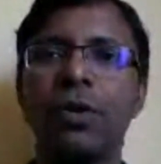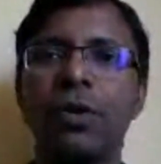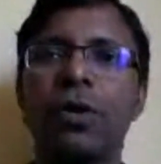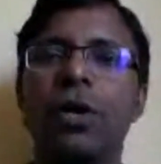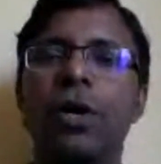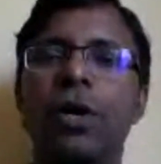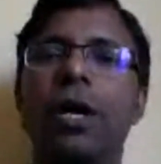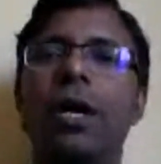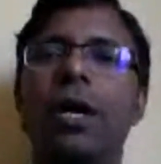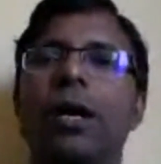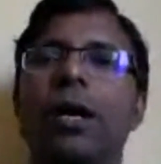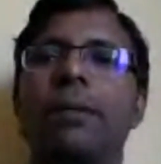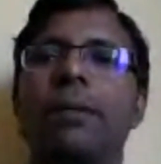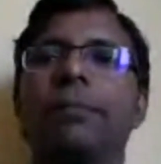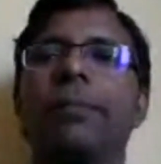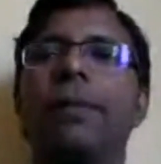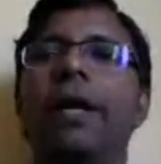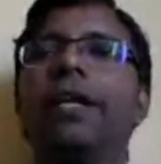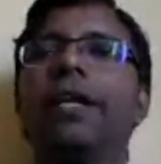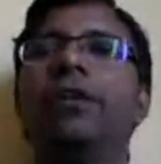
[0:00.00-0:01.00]
it will
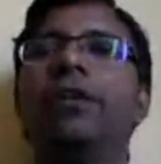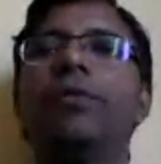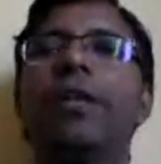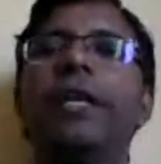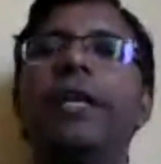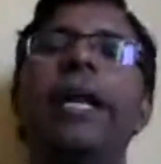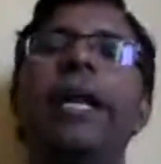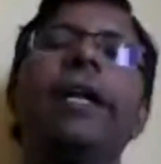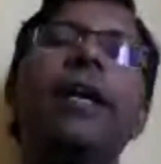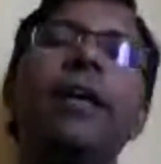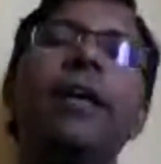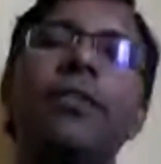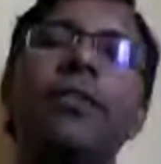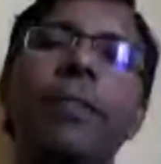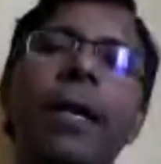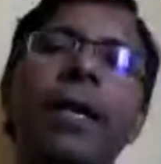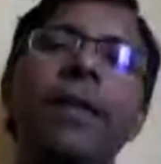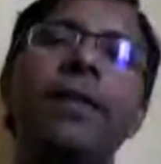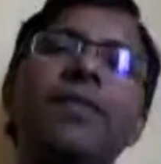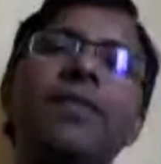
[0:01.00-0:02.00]
automatically
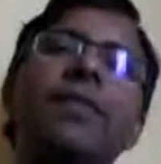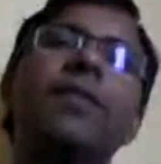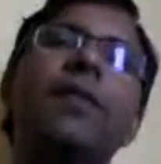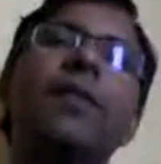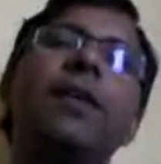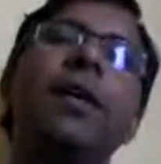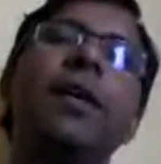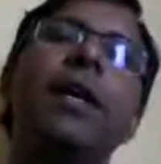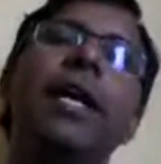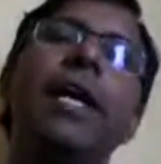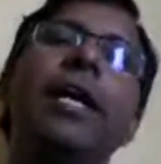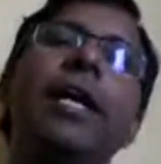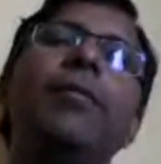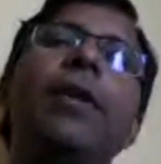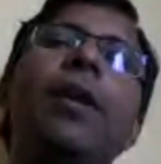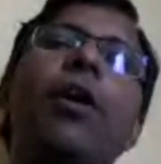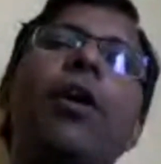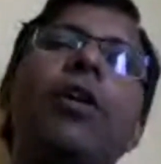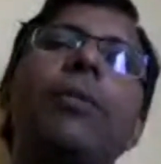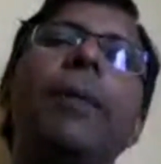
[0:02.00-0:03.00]
try
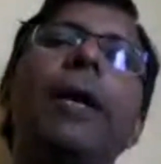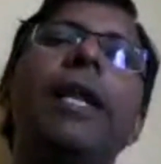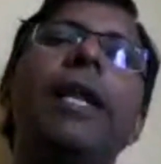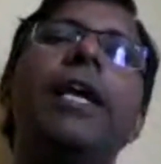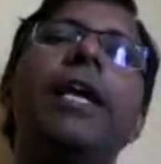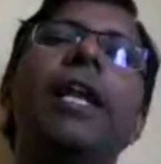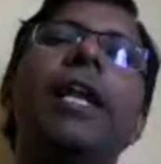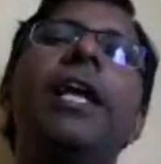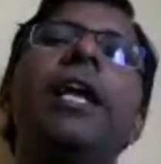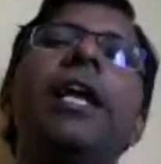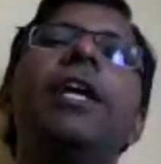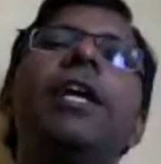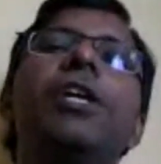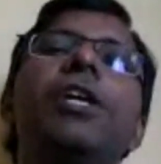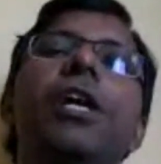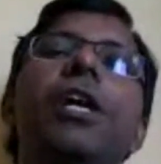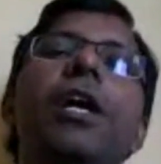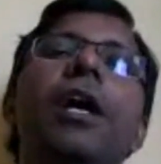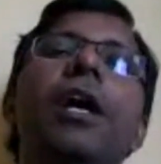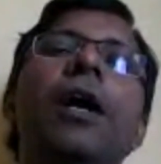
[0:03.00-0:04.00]
to help you,
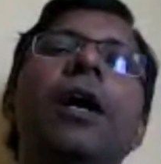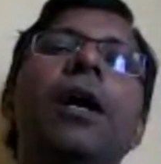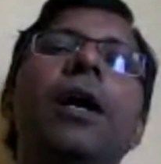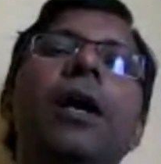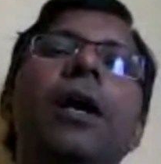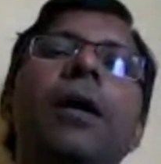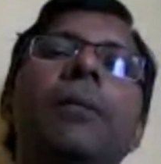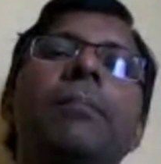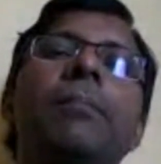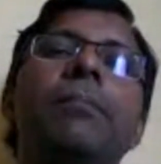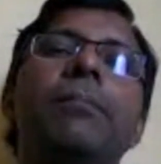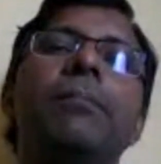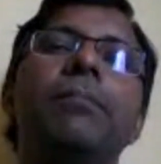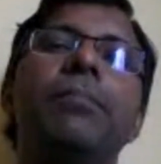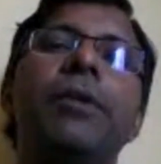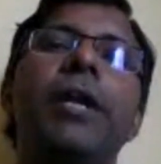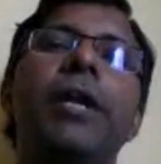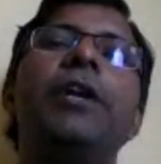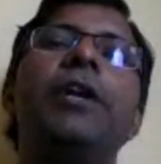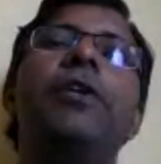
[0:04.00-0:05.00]
saying that, okay, it
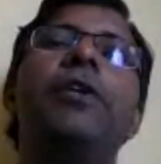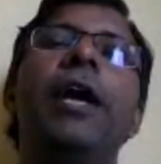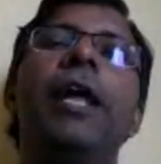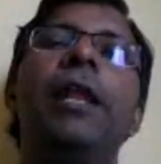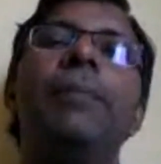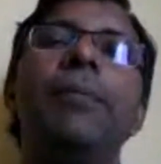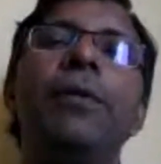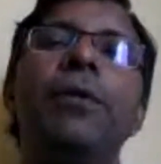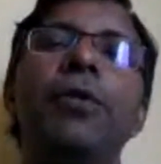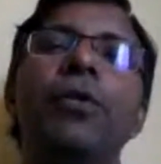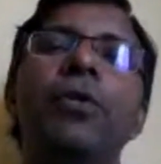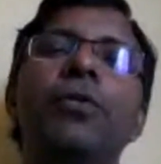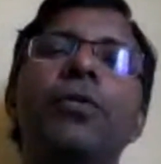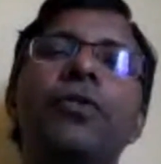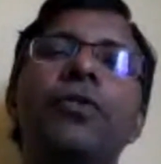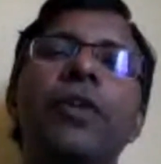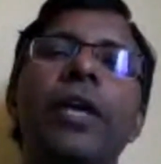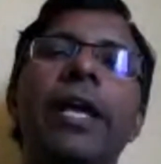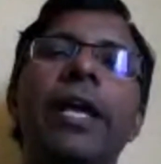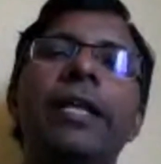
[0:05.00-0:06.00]
looks like you're trying to do a
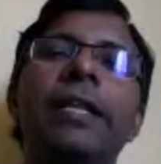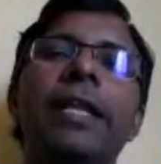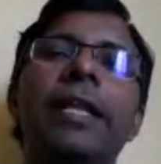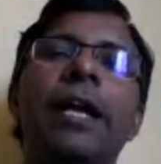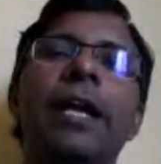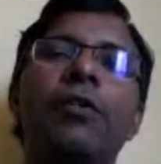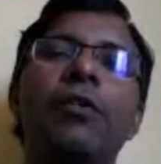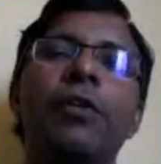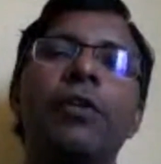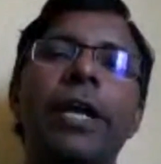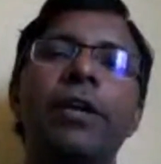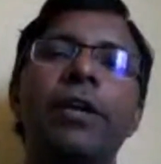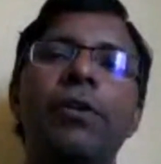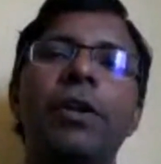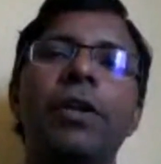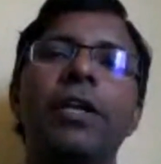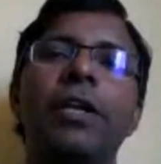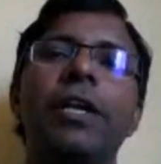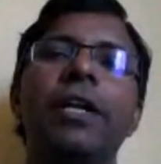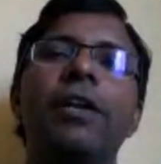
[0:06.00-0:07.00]
join,
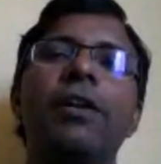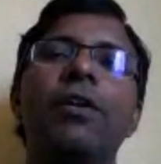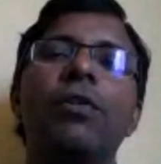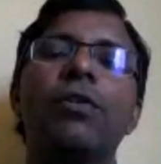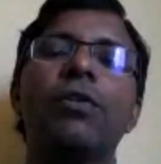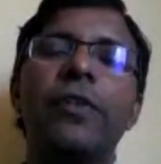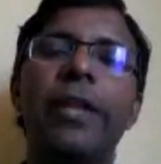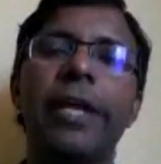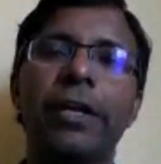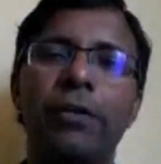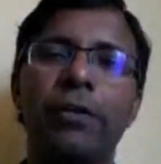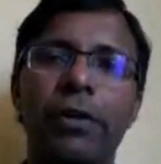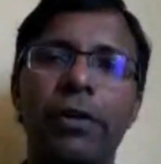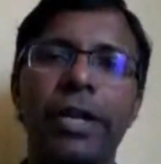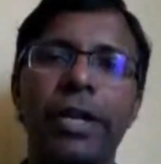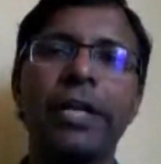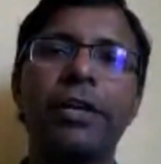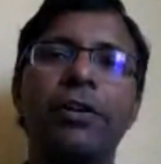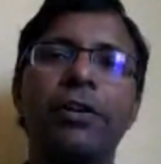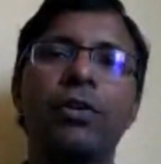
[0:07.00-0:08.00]
and
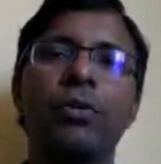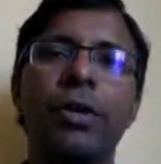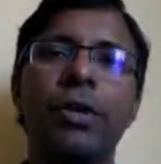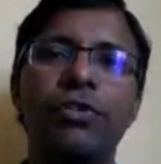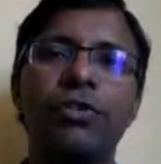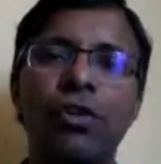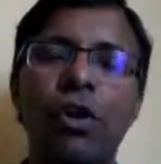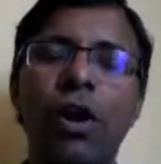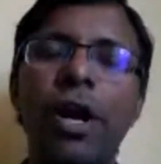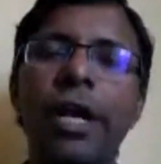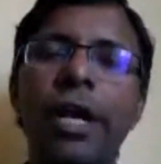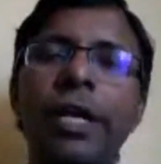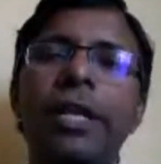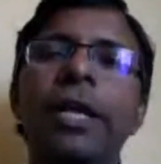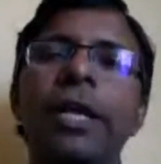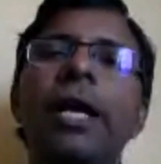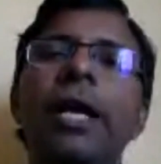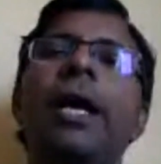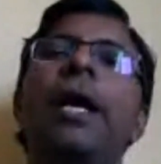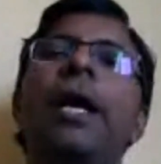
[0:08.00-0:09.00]
please tell
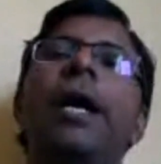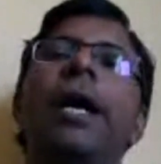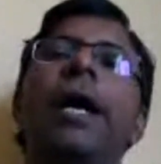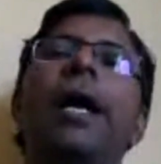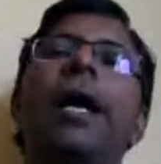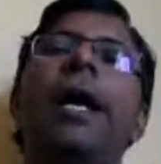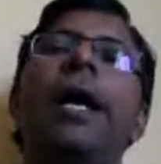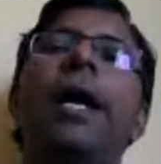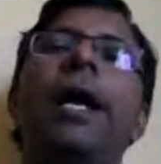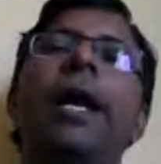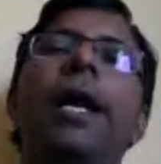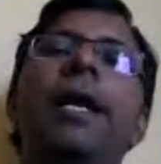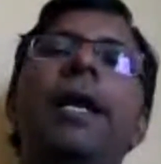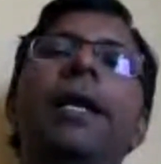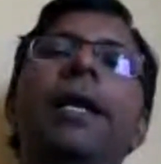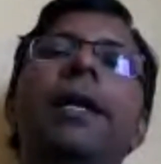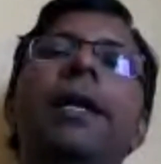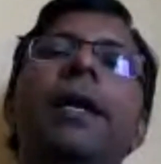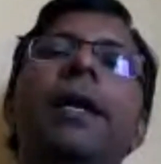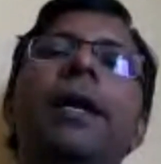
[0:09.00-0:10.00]
whether you want an inner
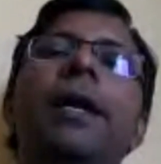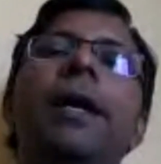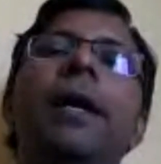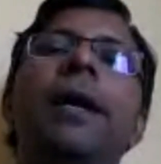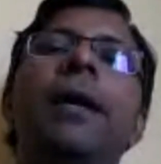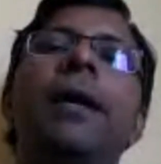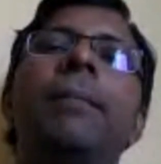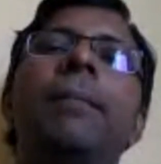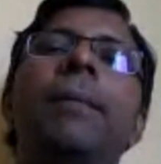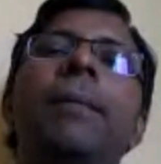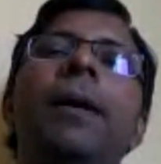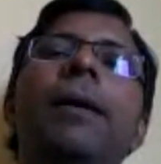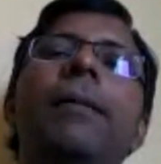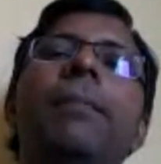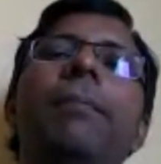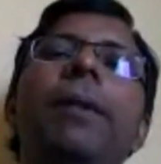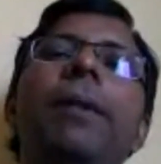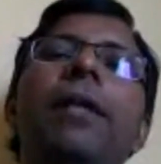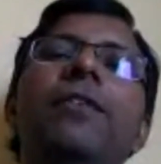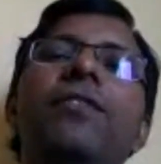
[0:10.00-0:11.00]
join or left
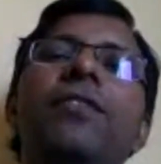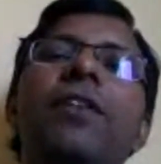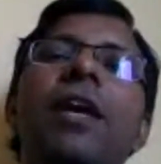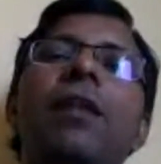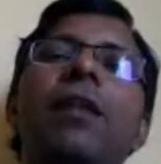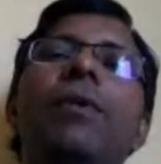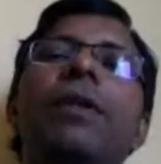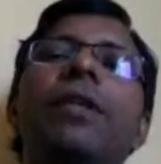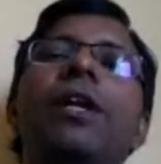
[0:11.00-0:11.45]
join or a